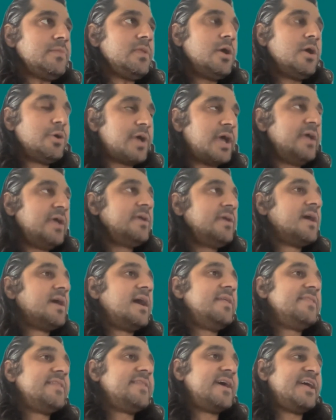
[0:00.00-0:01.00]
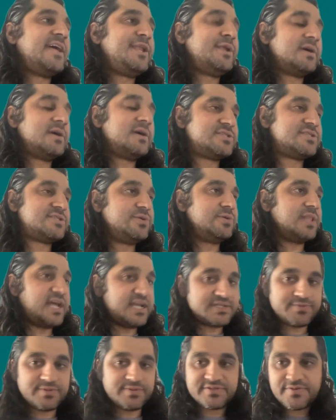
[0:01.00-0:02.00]
Okay, and then two
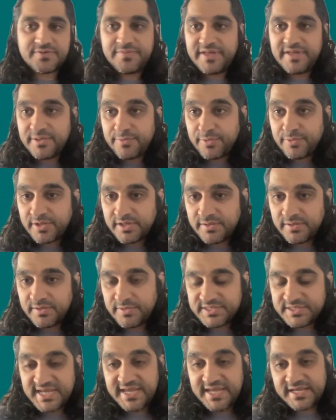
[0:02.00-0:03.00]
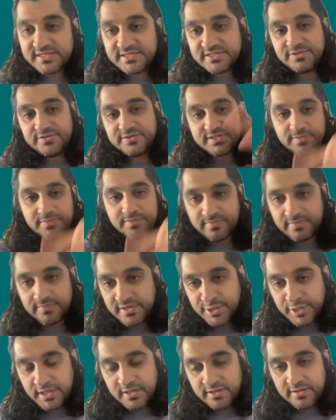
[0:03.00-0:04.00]
last ones for me, and then we'll take it to some
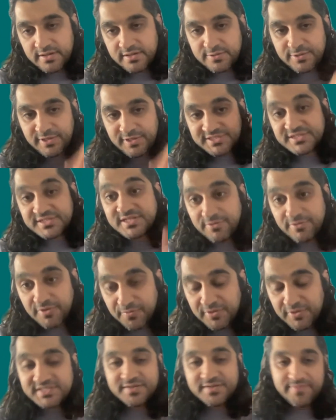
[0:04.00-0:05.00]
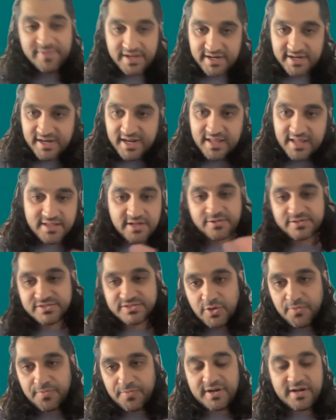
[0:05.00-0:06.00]
questions that were pre-submitted, and then
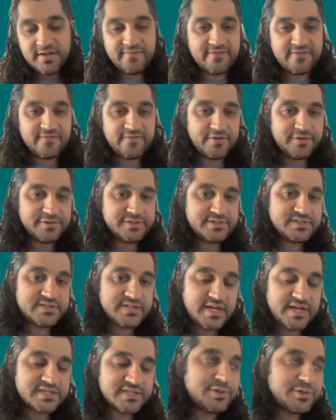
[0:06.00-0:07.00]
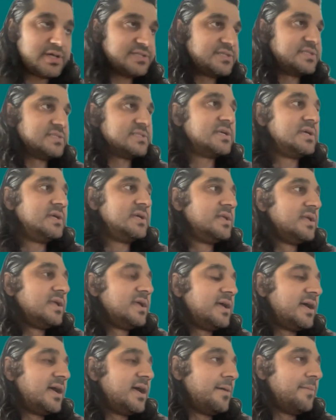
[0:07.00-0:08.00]
also open it up for folks to ask questions.
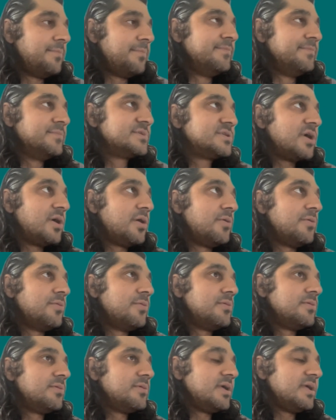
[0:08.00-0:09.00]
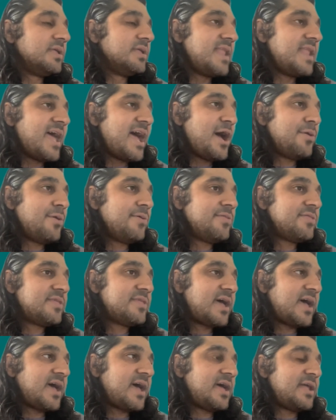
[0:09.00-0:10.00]
So now
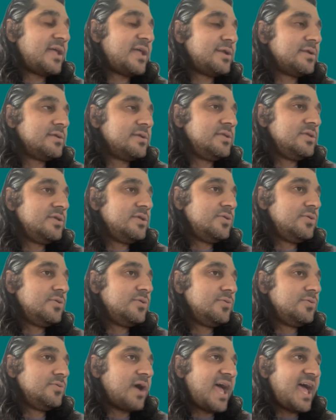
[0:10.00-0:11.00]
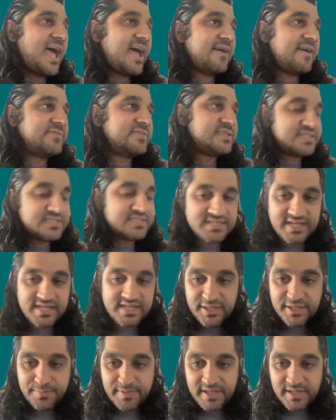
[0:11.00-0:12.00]
that you have the
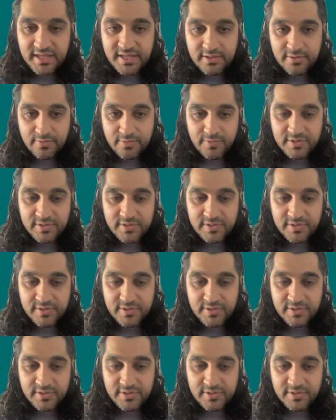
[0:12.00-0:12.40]
CDP,